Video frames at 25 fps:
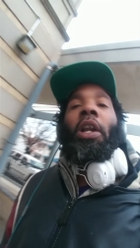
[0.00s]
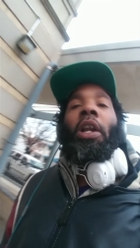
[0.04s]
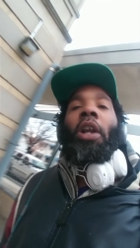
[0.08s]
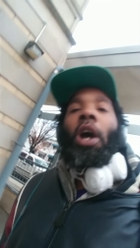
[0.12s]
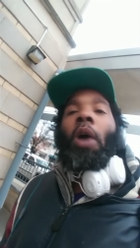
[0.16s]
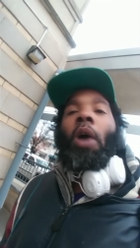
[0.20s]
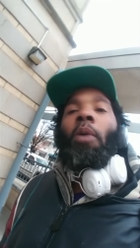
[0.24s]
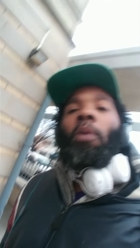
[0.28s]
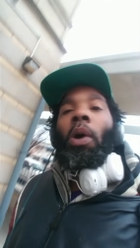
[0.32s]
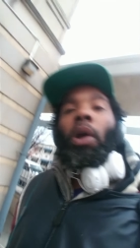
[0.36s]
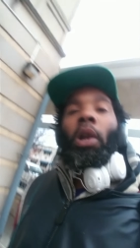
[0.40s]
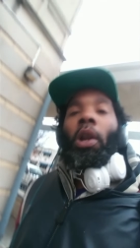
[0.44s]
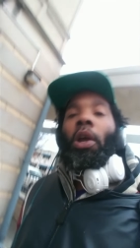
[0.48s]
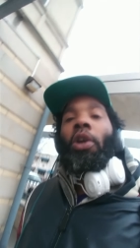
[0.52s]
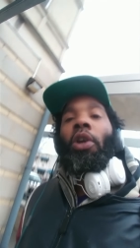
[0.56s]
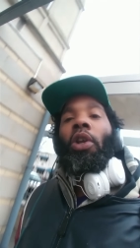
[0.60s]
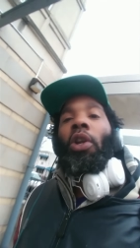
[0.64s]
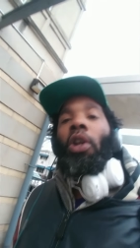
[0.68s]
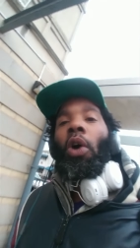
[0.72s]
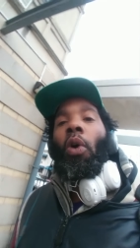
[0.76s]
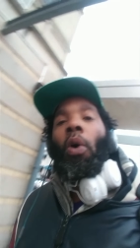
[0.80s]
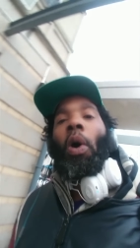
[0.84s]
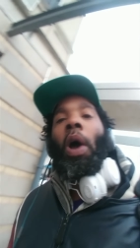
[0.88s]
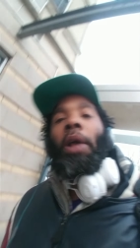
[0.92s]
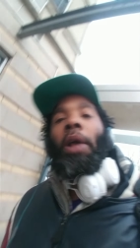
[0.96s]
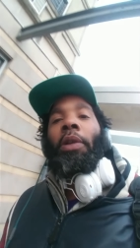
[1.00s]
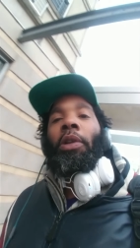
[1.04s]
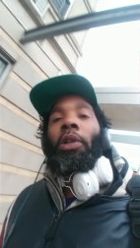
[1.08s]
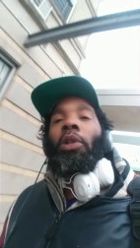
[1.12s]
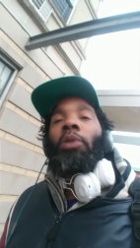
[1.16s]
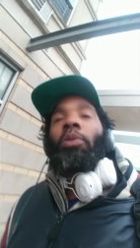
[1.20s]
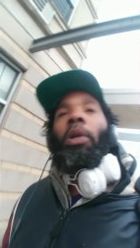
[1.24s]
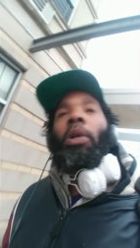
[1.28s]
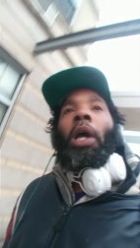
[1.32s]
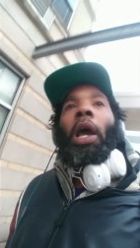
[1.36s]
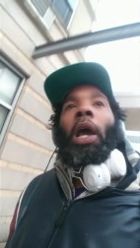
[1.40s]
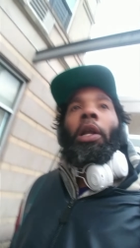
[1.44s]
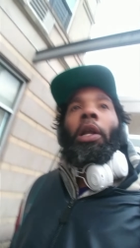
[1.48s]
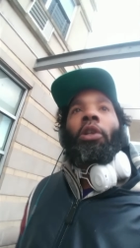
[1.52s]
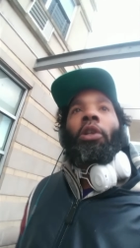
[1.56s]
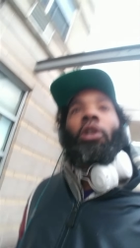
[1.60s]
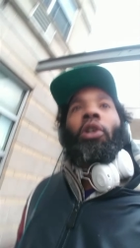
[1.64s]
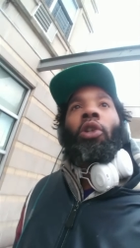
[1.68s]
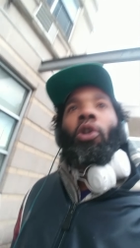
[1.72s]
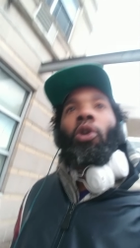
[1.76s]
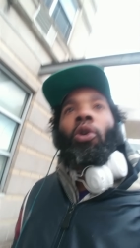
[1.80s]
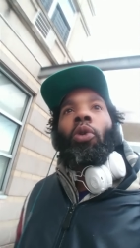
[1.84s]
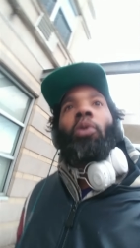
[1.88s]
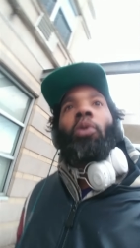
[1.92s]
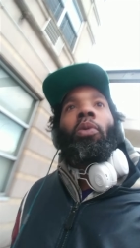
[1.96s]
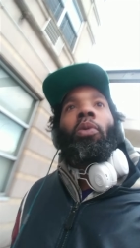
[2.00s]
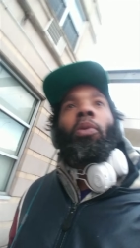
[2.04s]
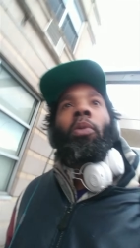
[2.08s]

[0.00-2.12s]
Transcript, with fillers: oh, well, you know, I had to do what I had to do